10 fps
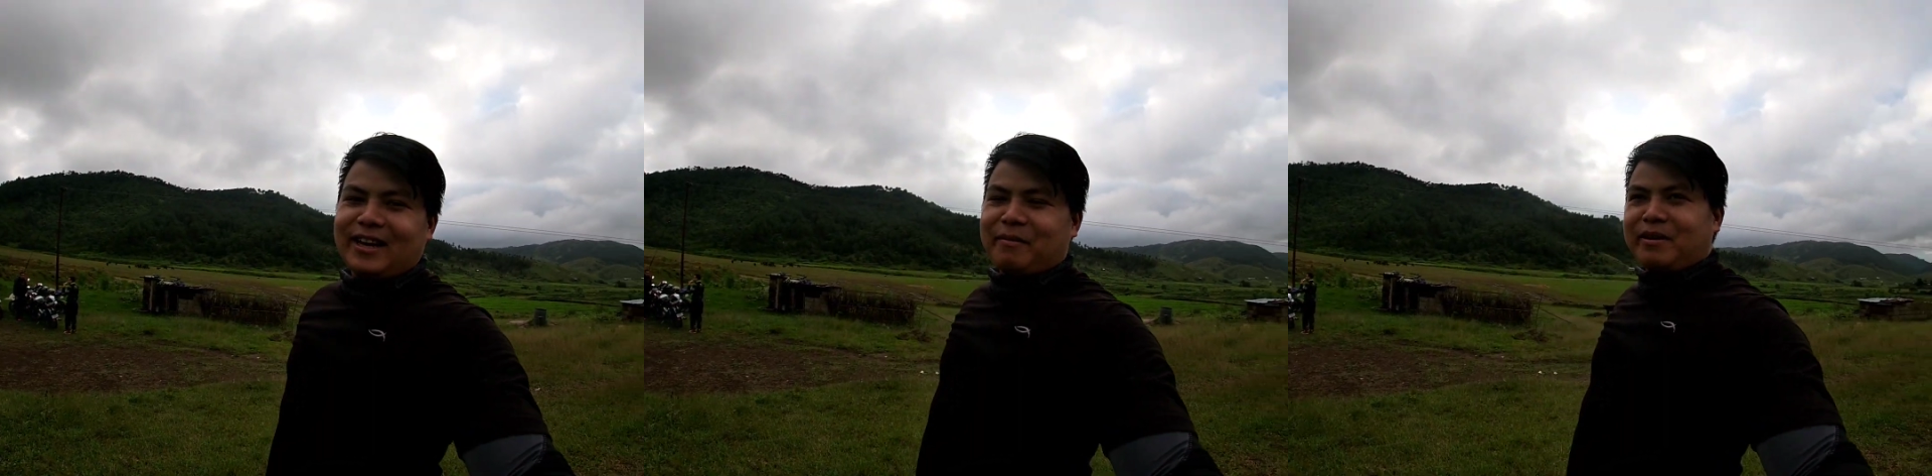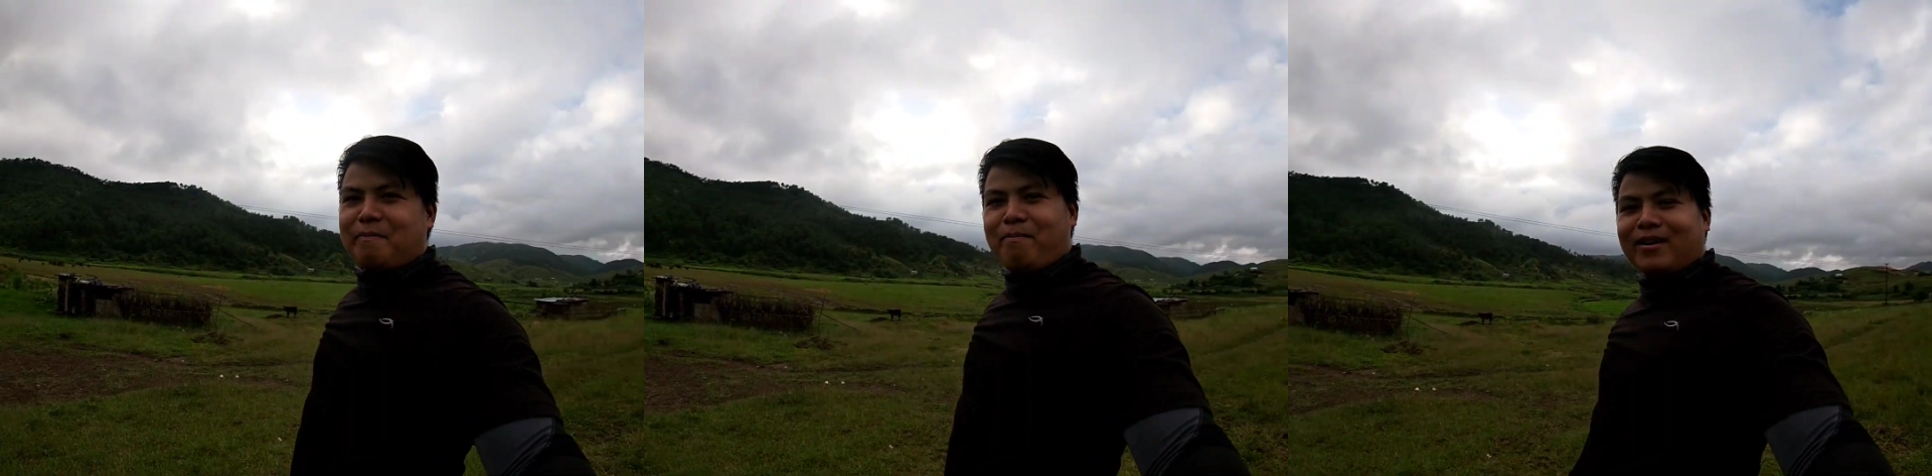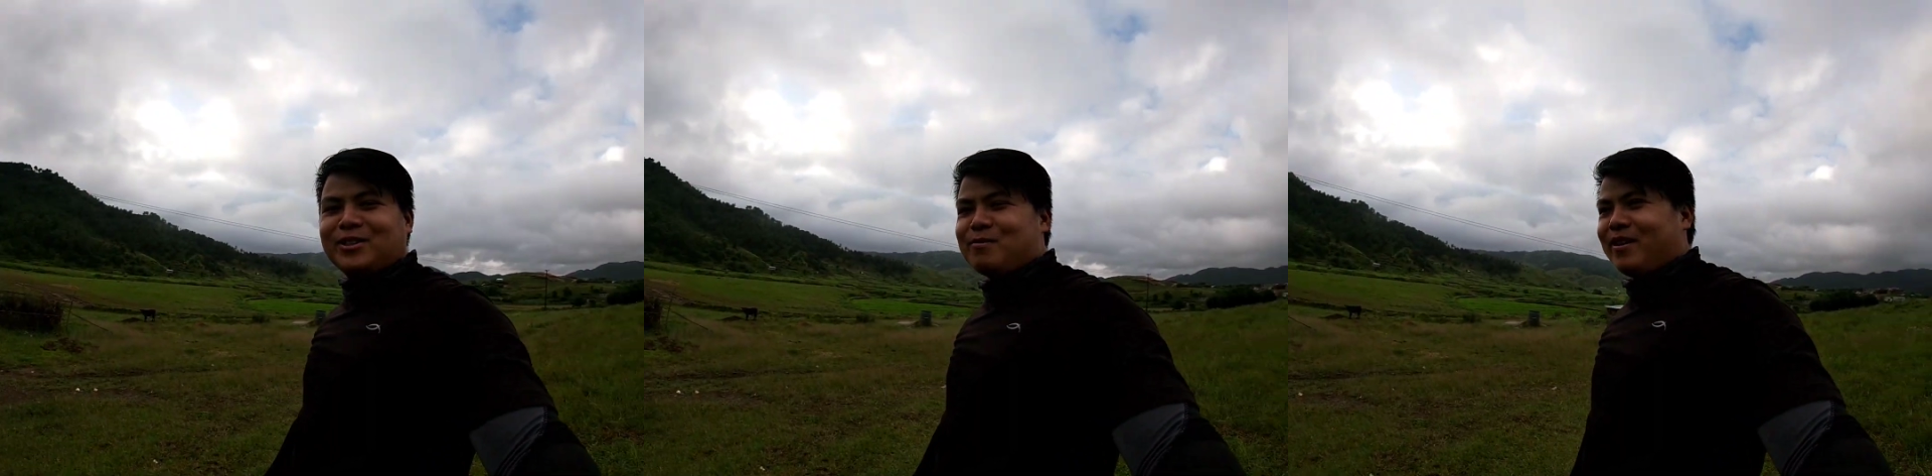i'm gonna
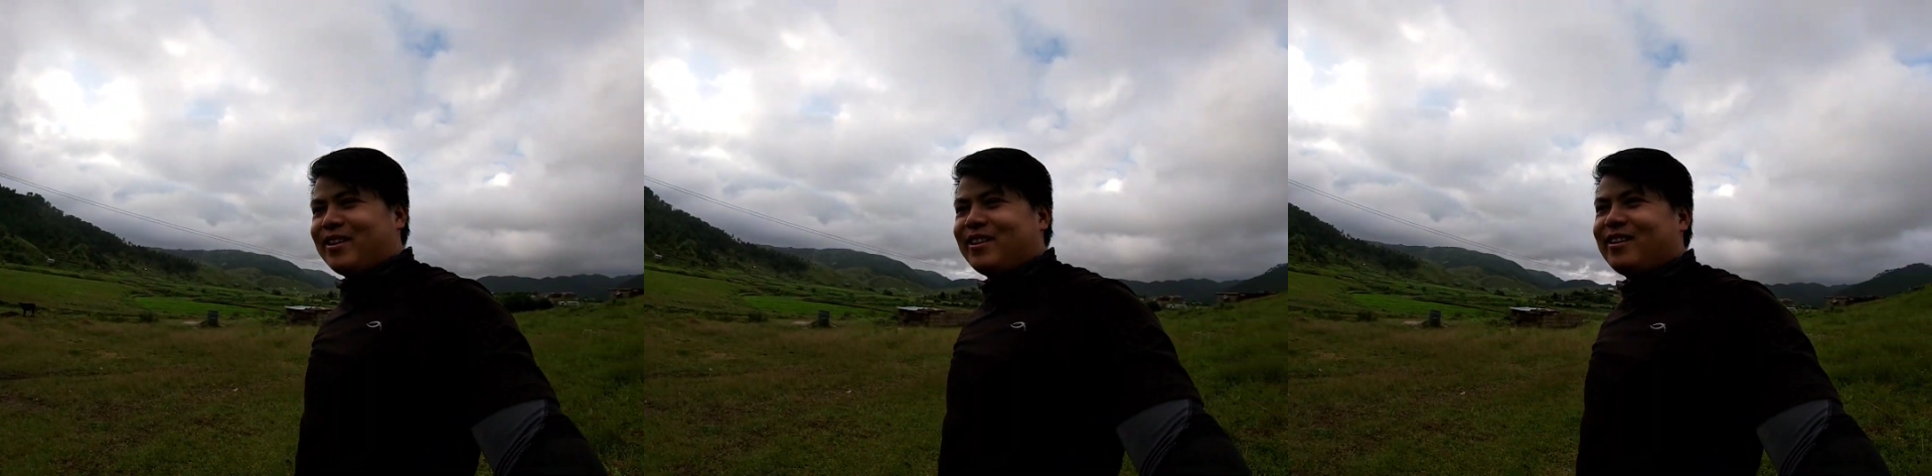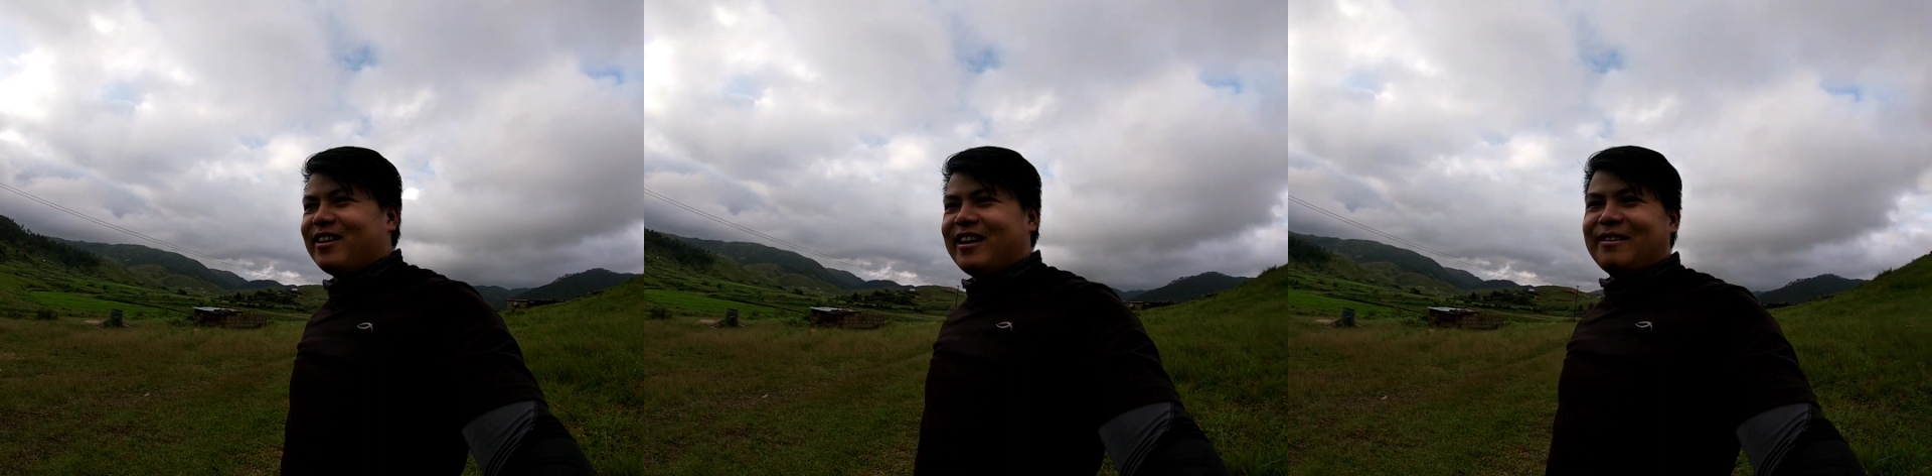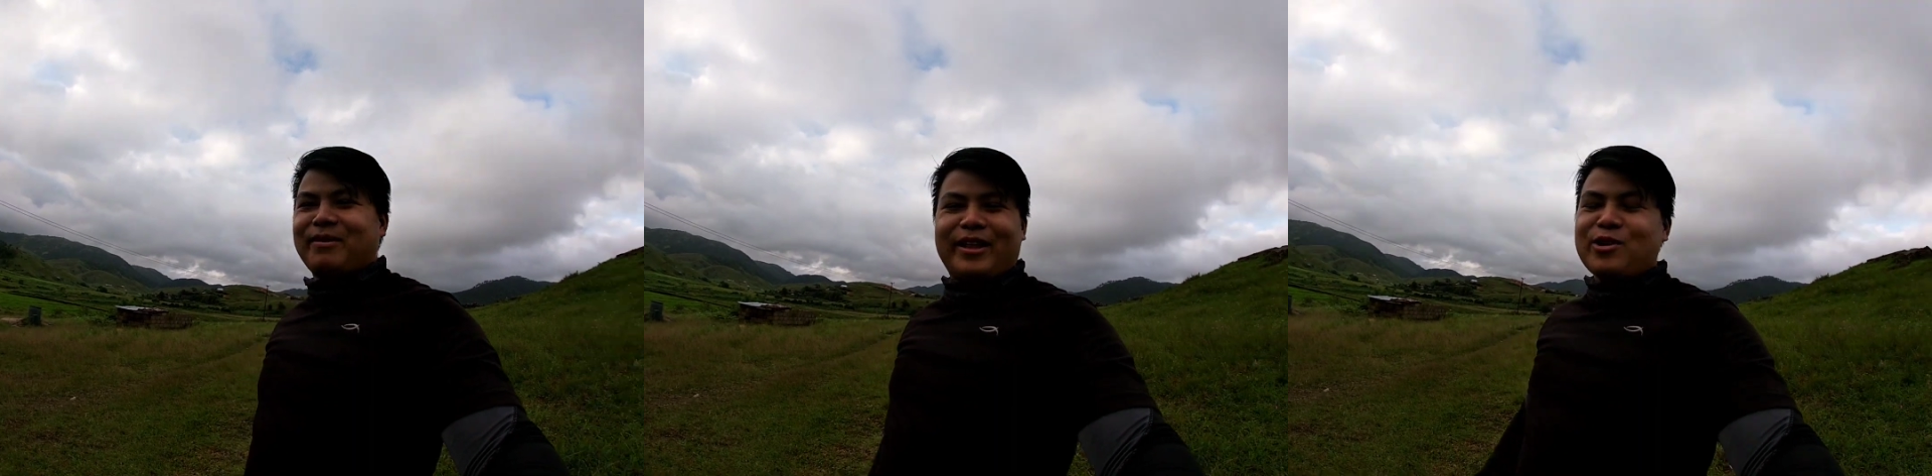punch him later
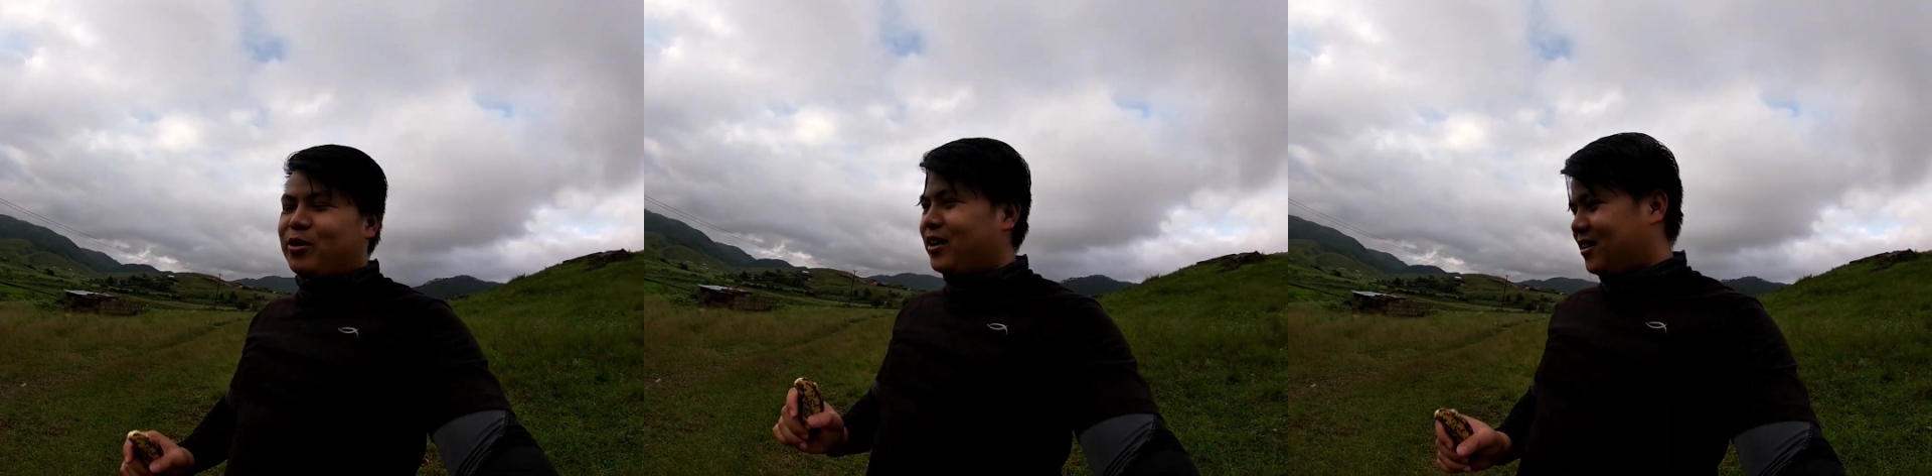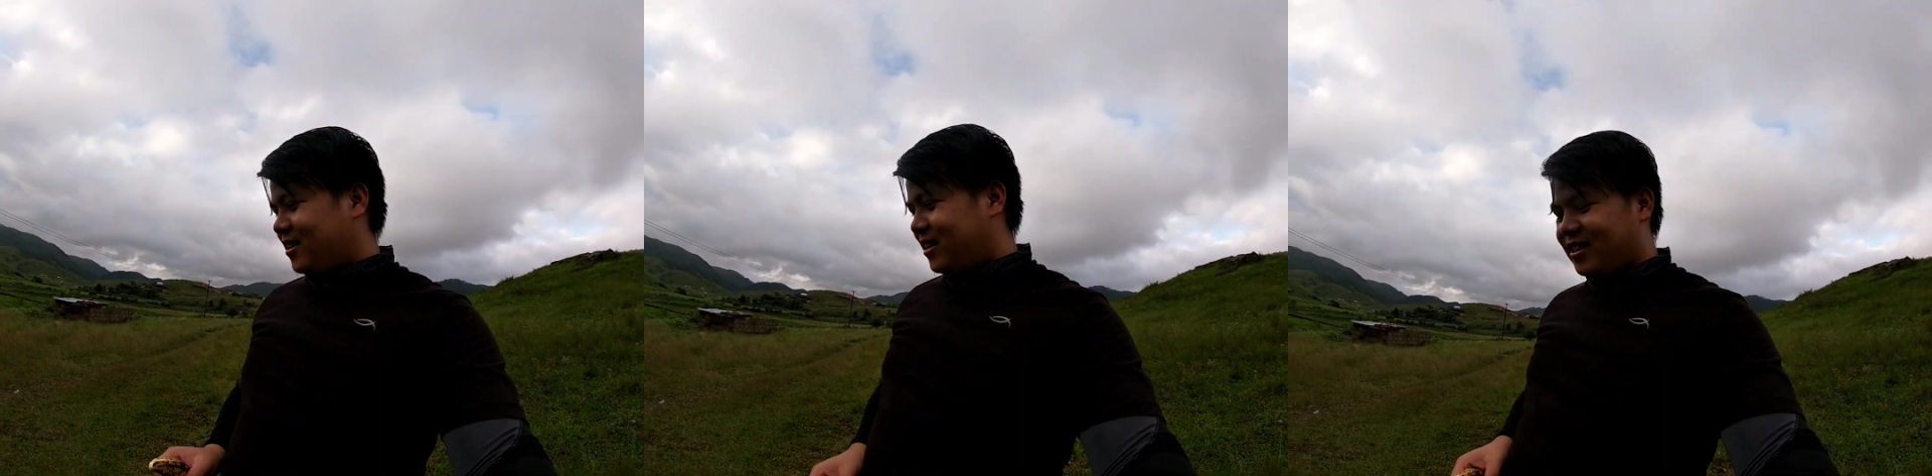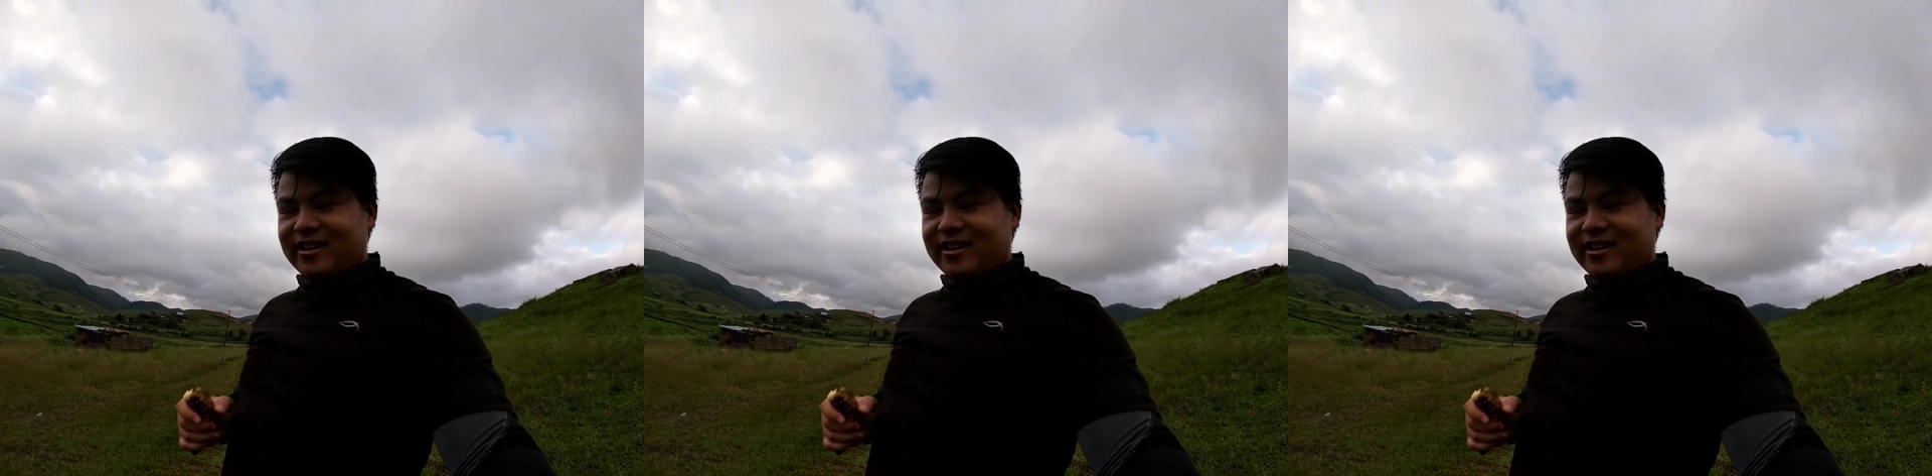uh, but anyway uh,